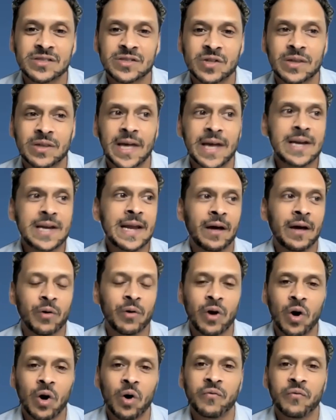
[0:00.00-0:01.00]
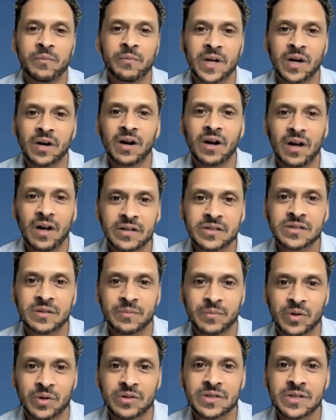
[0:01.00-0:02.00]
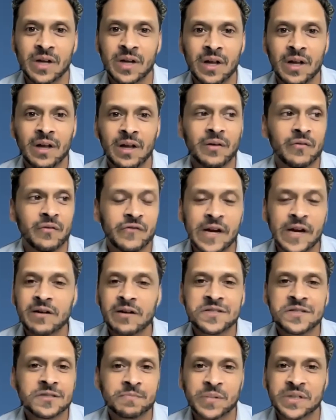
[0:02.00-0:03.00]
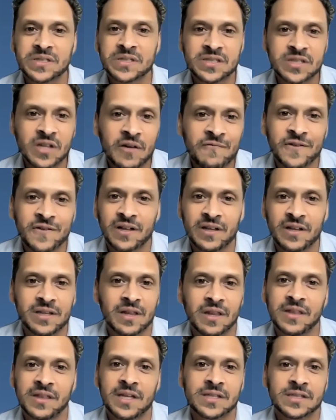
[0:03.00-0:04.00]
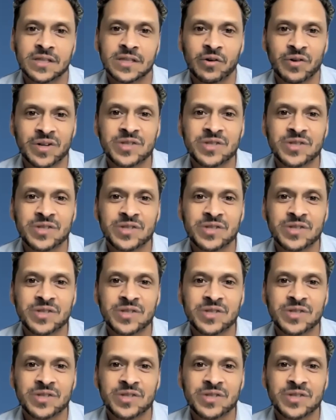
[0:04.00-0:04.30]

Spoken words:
So they now know from their customers very specifically the things they're